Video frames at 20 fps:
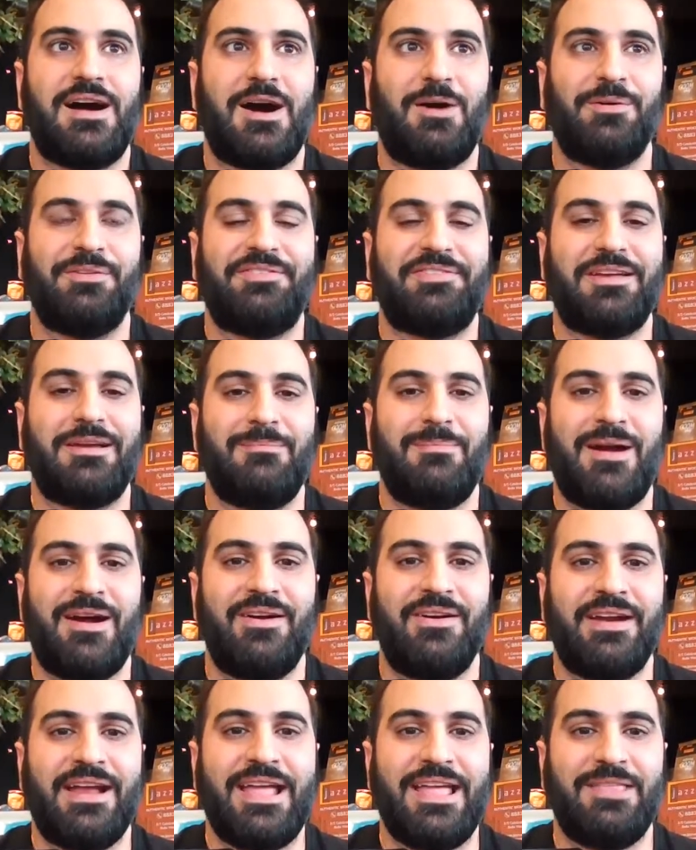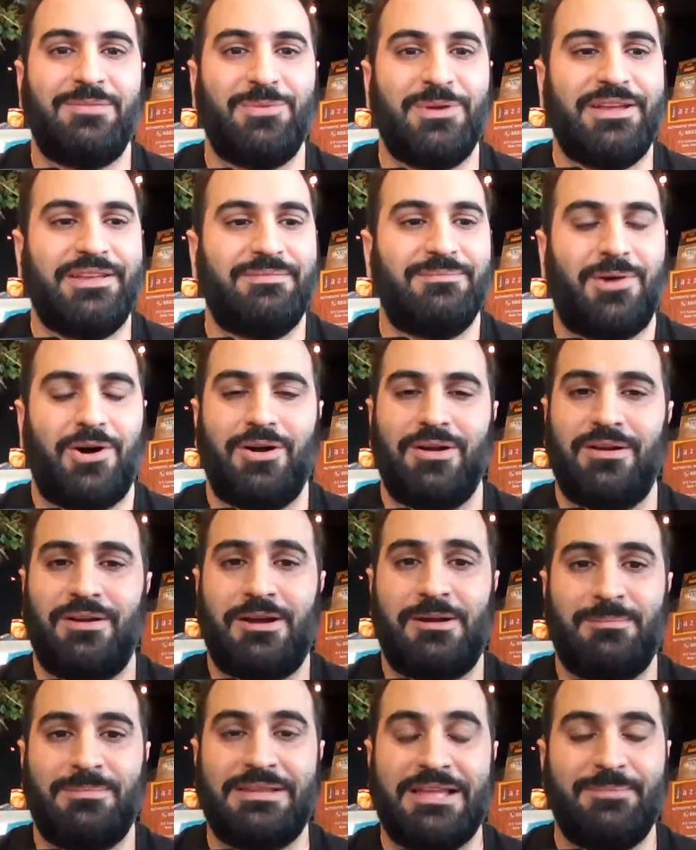I would say marinade with
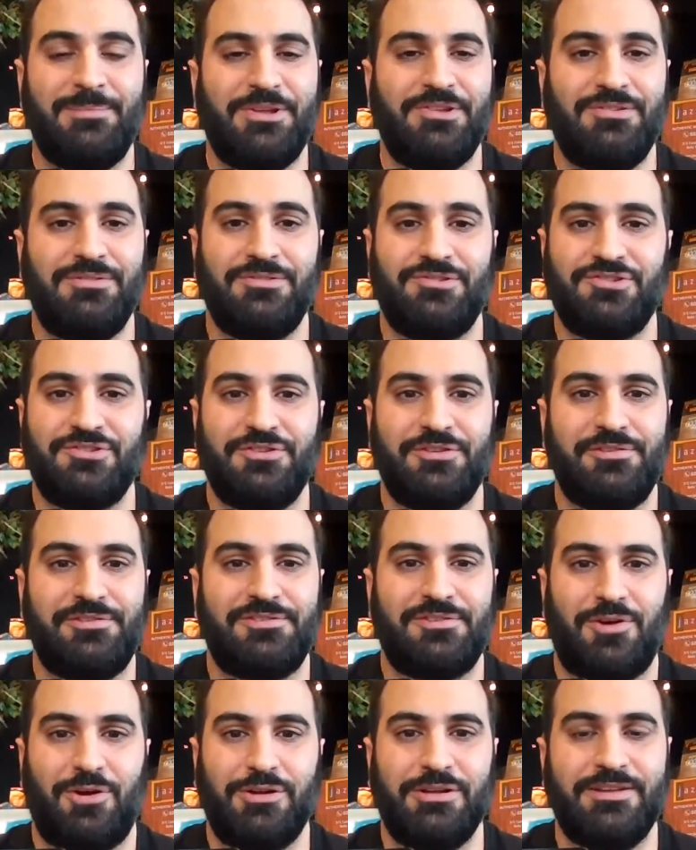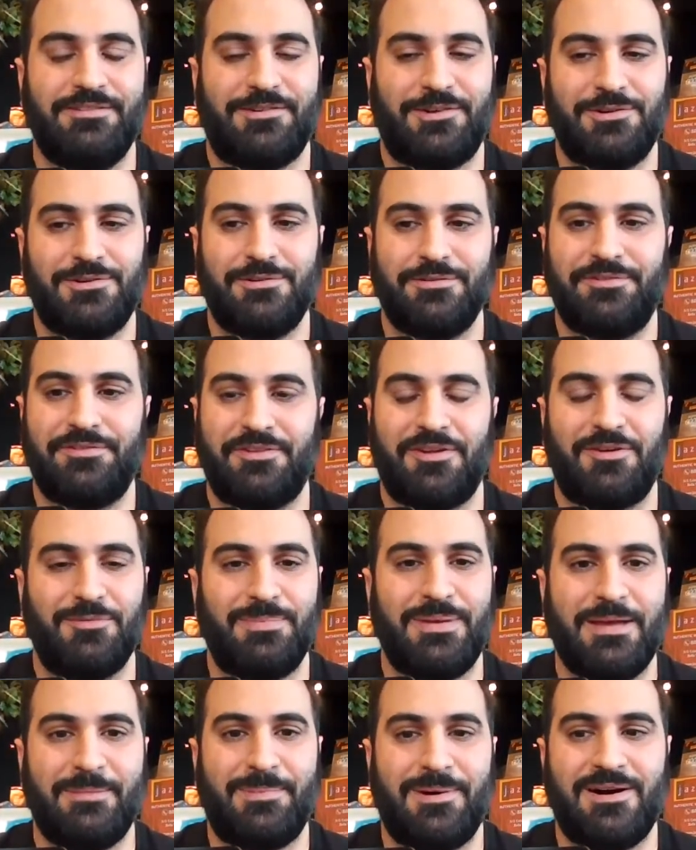lemon juice, olive oil,
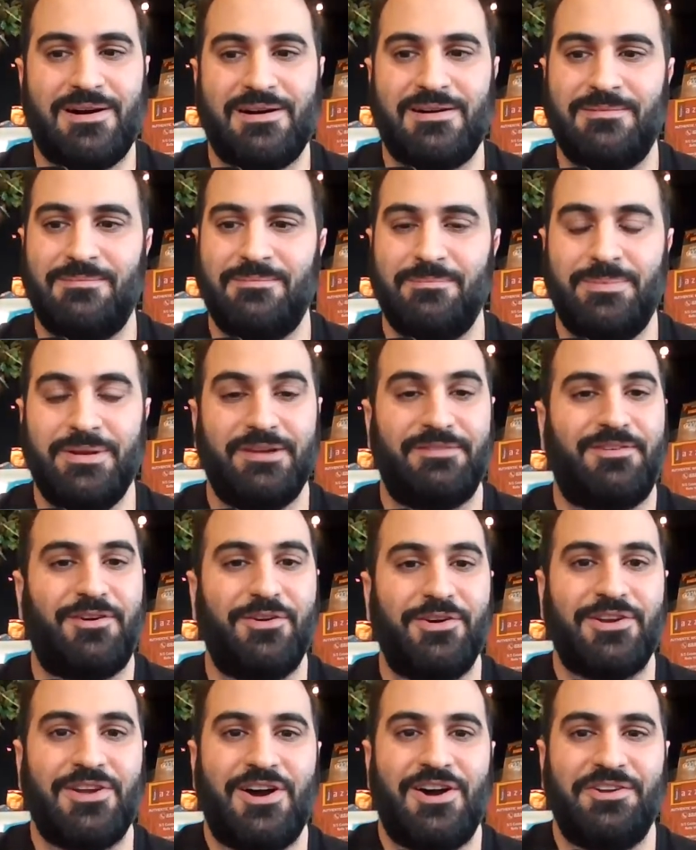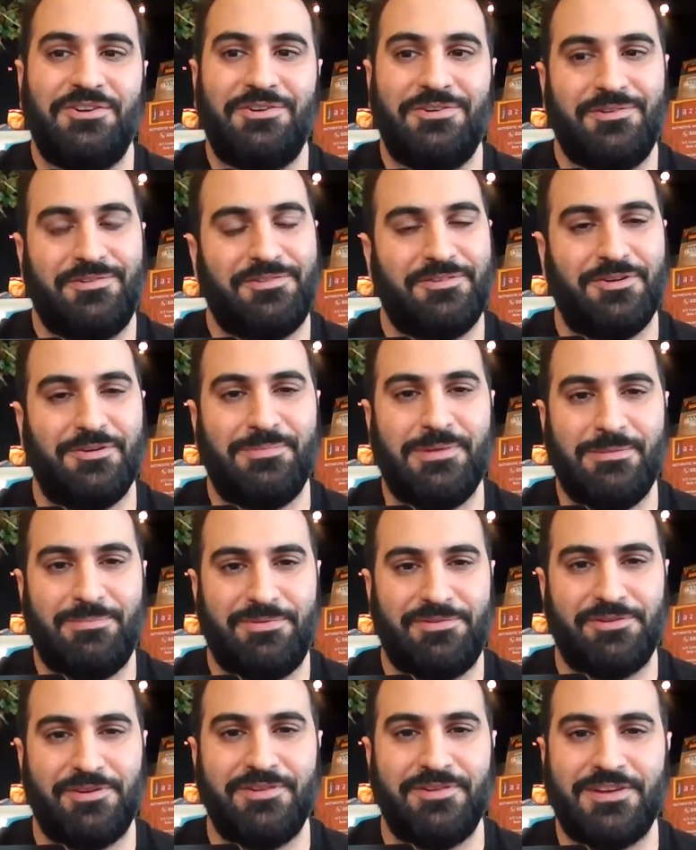salt, pepper, bit of oregano. So it'll be
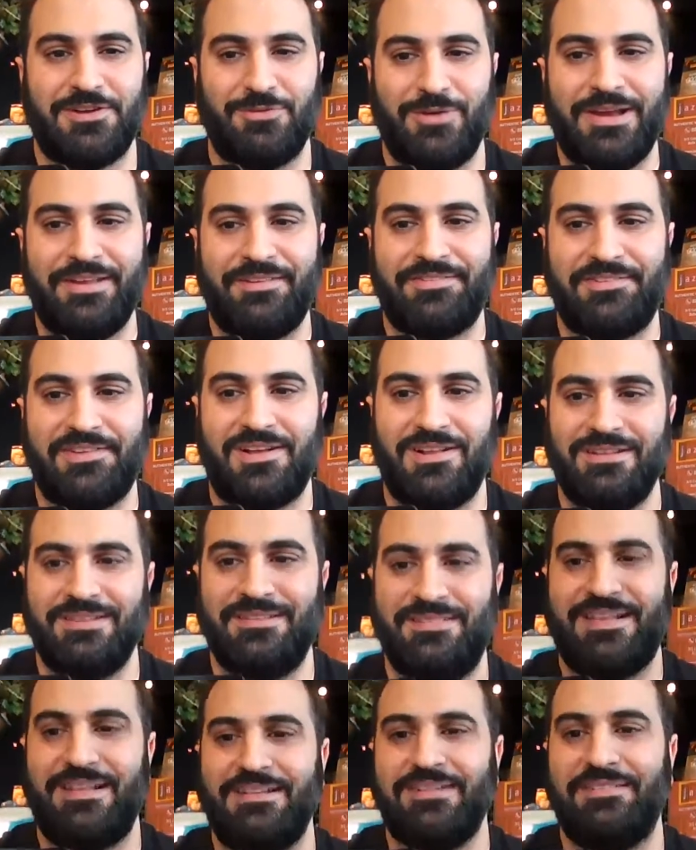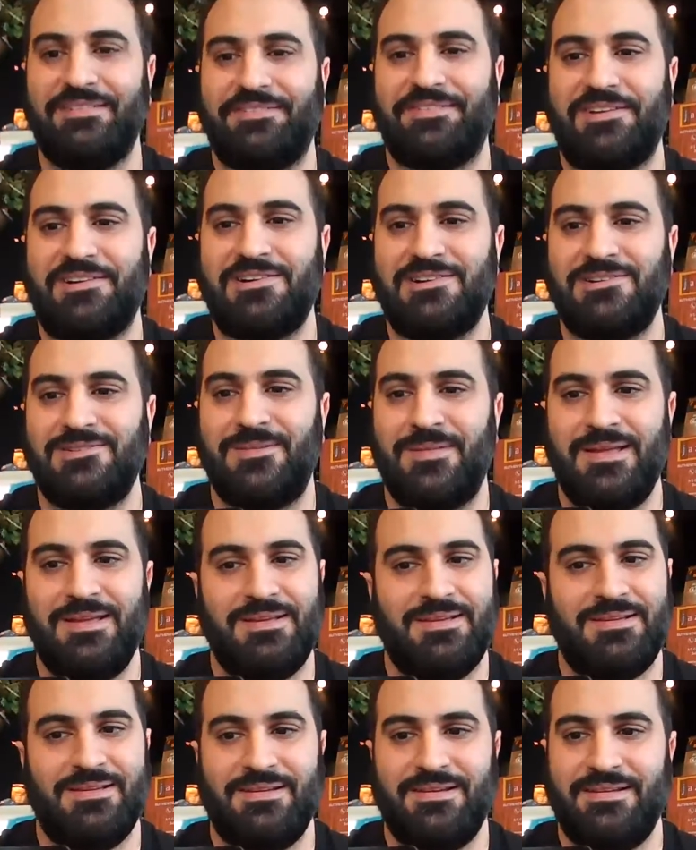sort of a Greek style, Italian style.
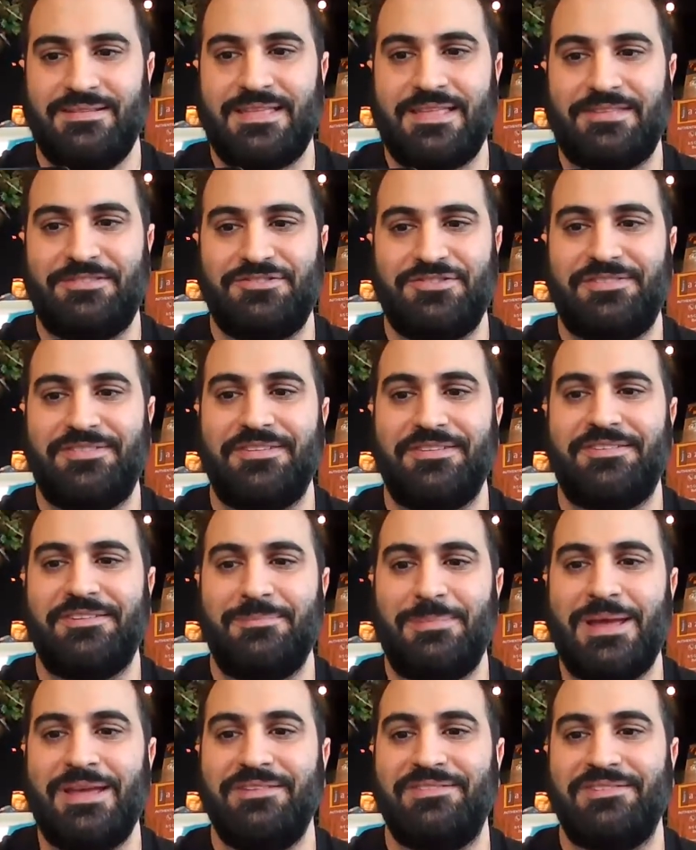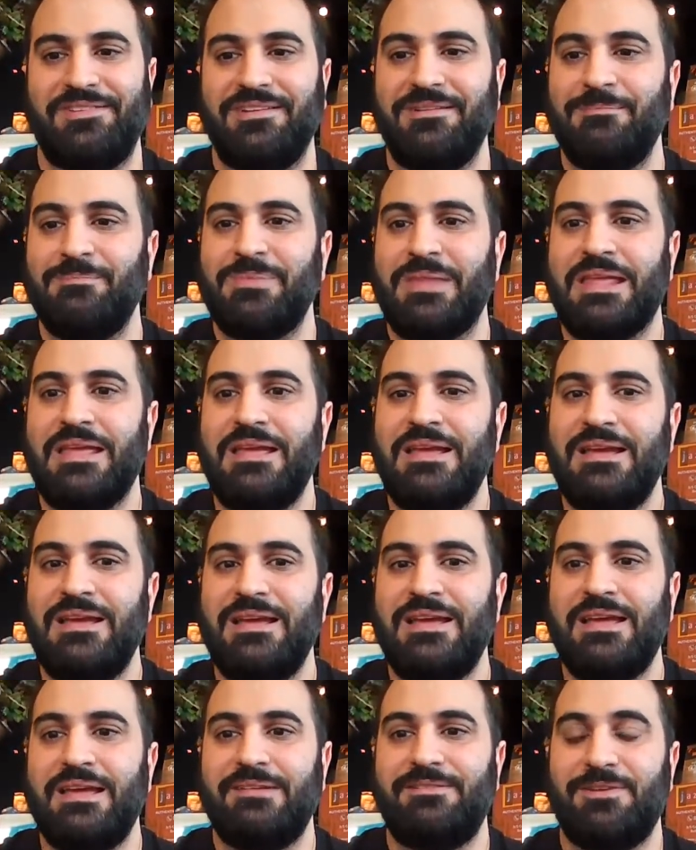That's just as amazing.
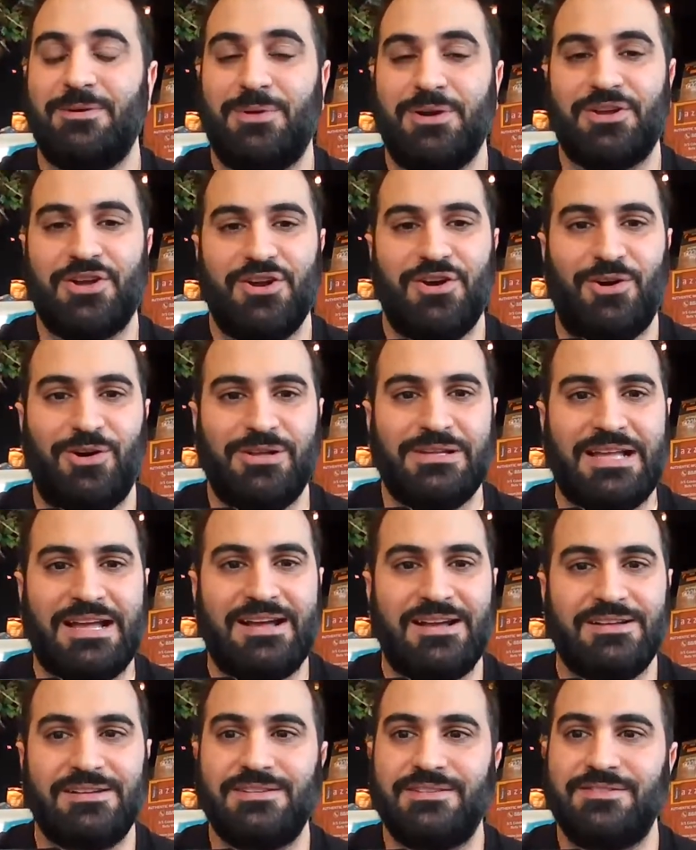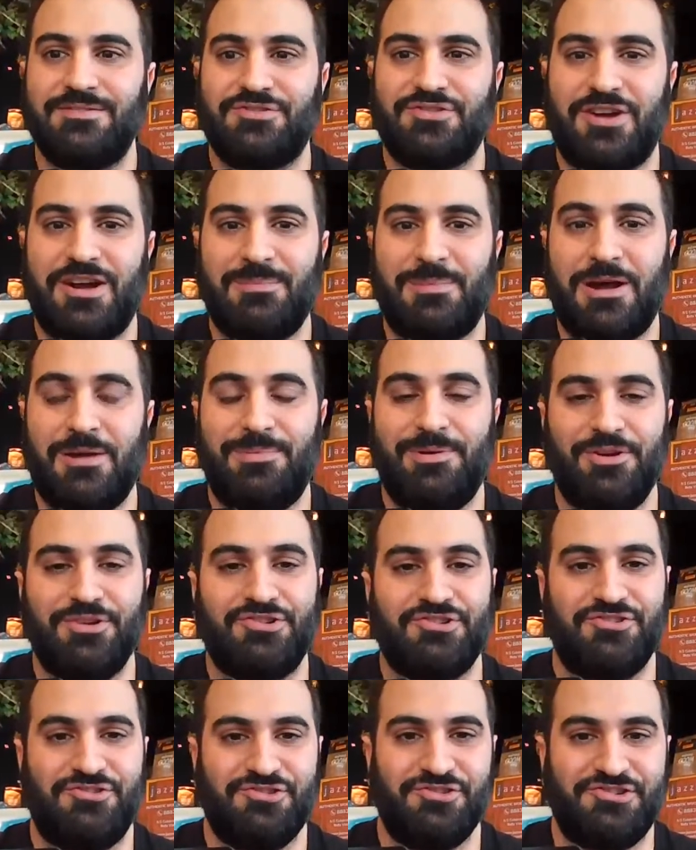If you want to go all out, try my
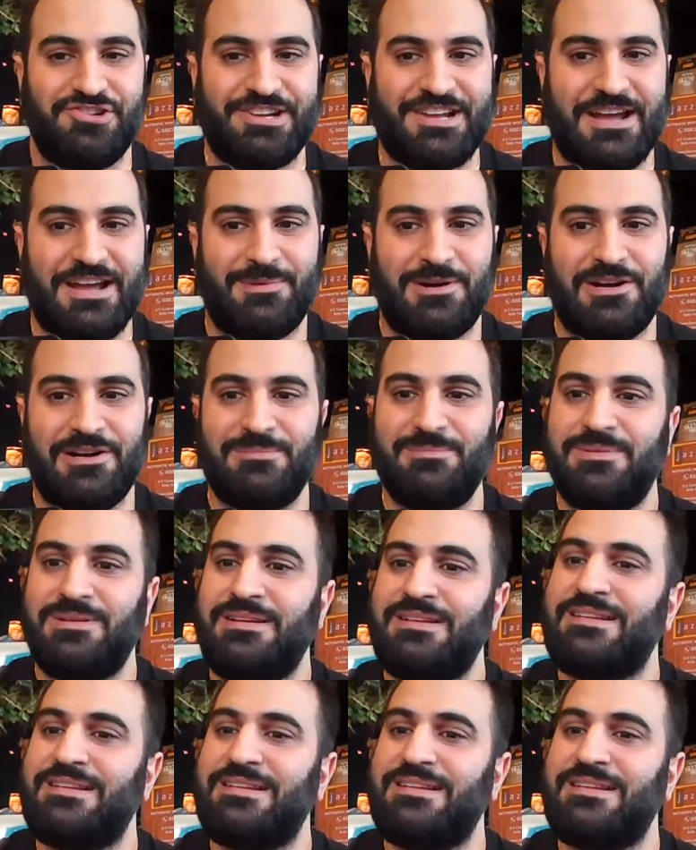Persian juje kebab.